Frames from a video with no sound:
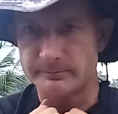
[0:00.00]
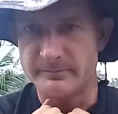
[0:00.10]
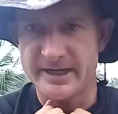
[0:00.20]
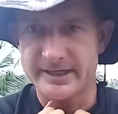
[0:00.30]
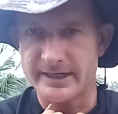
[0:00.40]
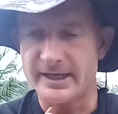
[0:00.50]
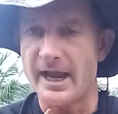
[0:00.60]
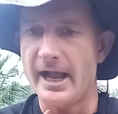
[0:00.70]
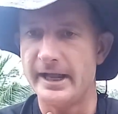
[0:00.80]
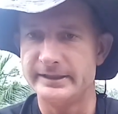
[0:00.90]
making
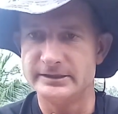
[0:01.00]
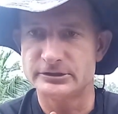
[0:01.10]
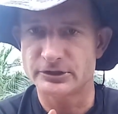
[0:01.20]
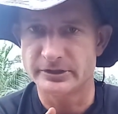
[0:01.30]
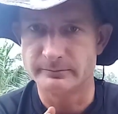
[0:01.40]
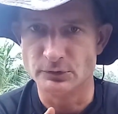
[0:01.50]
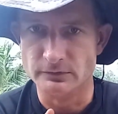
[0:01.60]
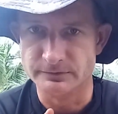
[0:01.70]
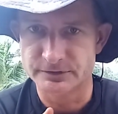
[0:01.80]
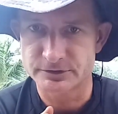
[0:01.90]
any sudden
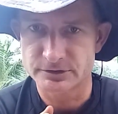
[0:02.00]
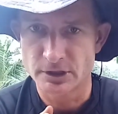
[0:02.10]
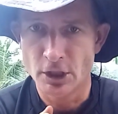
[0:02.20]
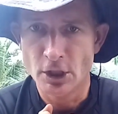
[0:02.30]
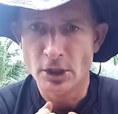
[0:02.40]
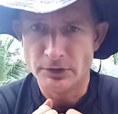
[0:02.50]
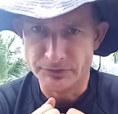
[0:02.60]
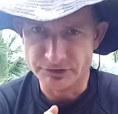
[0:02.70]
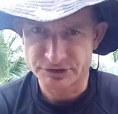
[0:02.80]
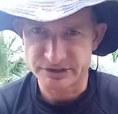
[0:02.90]
moves.
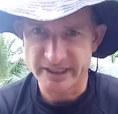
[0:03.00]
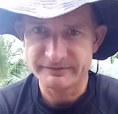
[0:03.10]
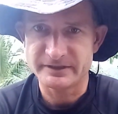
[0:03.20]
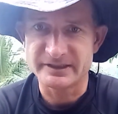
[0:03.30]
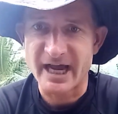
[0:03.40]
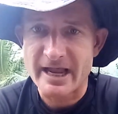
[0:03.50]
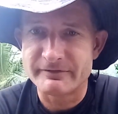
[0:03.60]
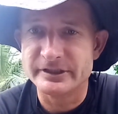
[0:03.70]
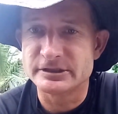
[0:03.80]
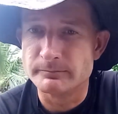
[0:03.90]
The safety
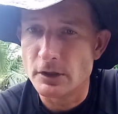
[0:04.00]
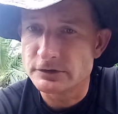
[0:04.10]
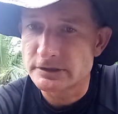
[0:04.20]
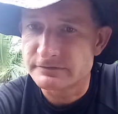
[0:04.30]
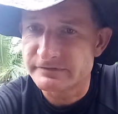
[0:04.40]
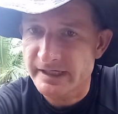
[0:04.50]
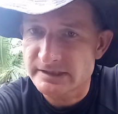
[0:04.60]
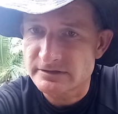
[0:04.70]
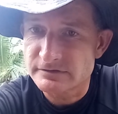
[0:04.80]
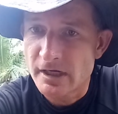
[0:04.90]
diver is most
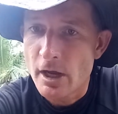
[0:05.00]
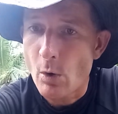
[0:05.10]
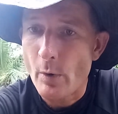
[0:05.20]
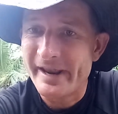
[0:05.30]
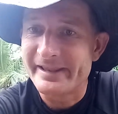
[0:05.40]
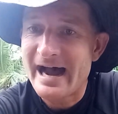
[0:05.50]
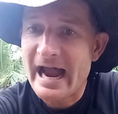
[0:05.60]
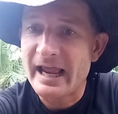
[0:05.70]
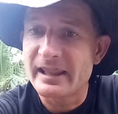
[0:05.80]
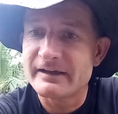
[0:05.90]
effective when at
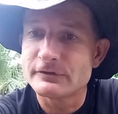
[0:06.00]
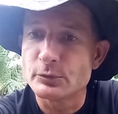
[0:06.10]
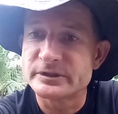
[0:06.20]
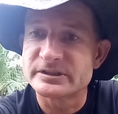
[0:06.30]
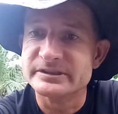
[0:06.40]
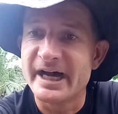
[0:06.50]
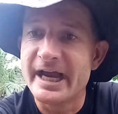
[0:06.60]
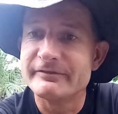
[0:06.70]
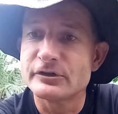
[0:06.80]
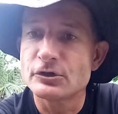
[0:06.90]
eye level with the
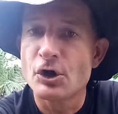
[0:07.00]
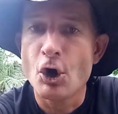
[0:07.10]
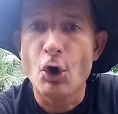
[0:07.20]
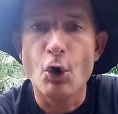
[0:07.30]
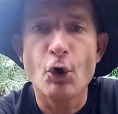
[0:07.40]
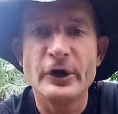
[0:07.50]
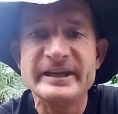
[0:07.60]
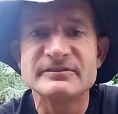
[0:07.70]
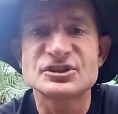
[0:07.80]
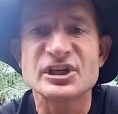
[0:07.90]
diver or
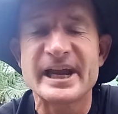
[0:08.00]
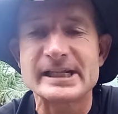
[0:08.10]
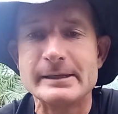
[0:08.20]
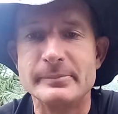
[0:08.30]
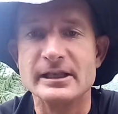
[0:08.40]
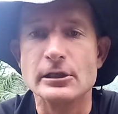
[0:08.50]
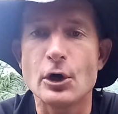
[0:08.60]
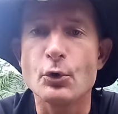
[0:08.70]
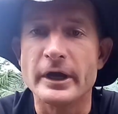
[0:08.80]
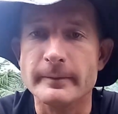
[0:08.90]
even slightly
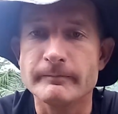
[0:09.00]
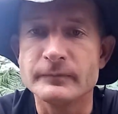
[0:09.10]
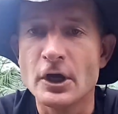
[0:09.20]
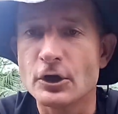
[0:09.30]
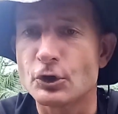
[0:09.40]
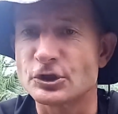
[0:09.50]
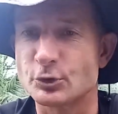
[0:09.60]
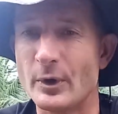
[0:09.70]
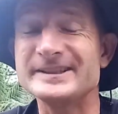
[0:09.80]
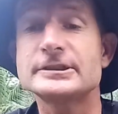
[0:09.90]
below him cause
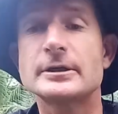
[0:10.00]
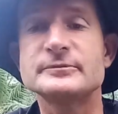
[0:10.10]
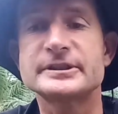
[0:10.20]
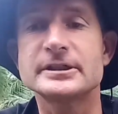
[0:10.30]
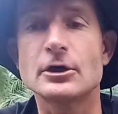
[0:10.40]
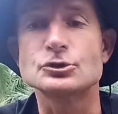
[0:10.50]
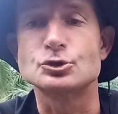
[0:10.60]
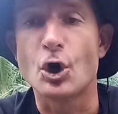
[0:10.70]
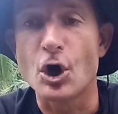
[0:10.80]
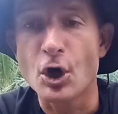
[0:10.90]
when something goes
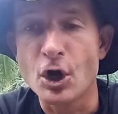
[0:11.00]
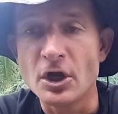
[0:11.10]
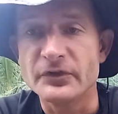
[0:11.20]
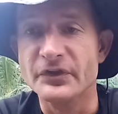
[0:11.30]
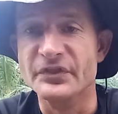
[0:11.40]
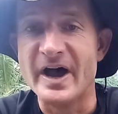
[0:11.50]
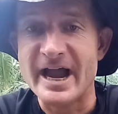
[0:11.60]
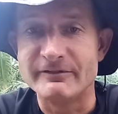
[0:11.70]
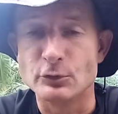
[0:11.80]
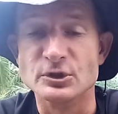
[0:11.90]
wrong the
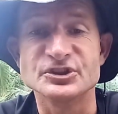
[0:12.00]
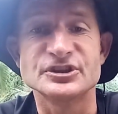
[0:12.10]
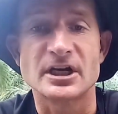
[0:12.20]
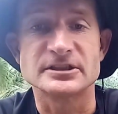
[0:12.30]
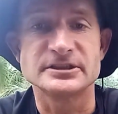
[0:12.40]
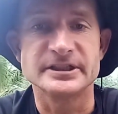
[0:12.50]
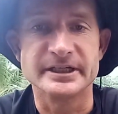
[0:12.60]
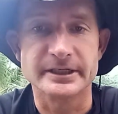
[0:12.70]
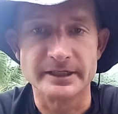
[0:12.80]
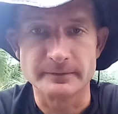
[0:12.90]
diver will start
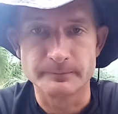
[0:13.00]
sinking.